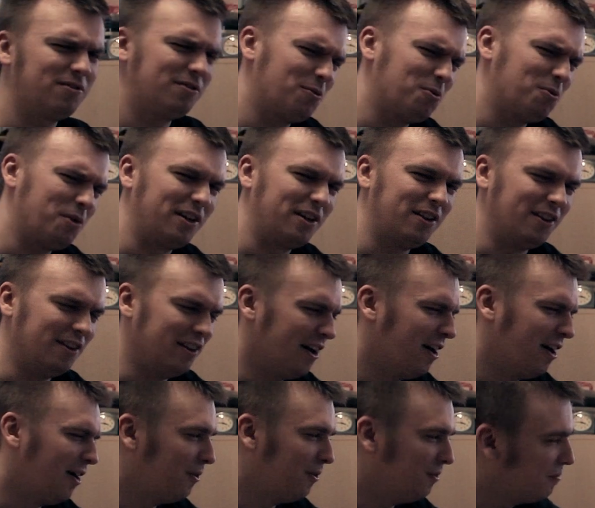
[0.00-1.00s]
quite
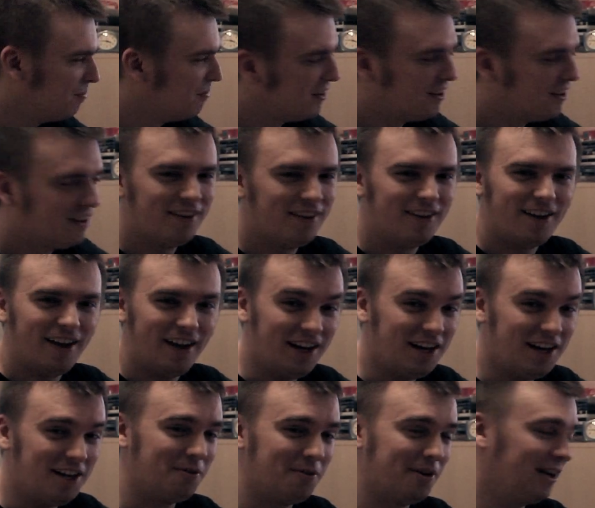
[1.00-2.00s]
now
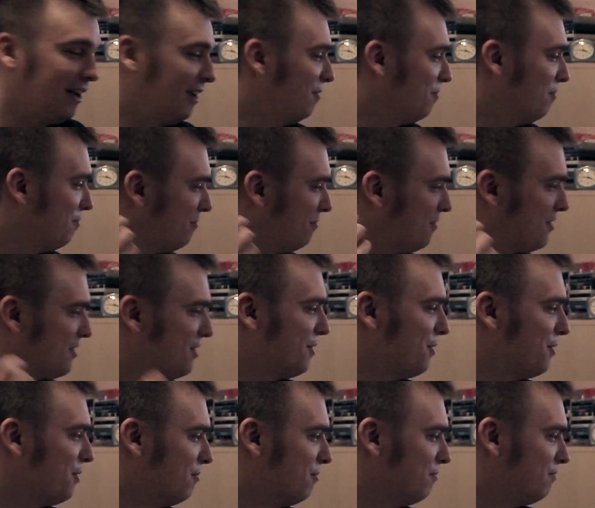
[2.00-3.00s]
Anyway,
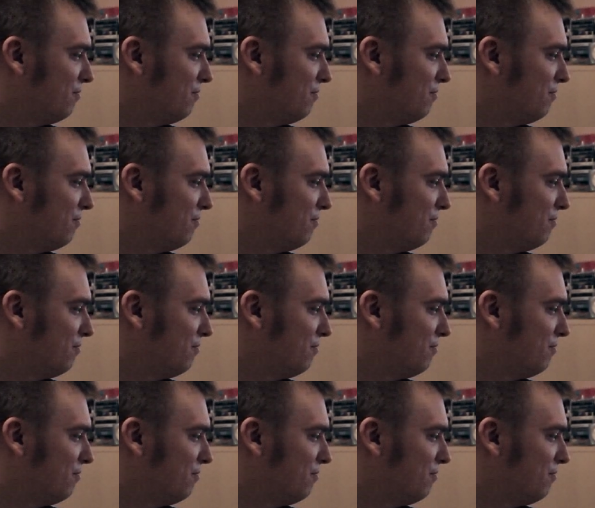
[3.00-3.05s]
so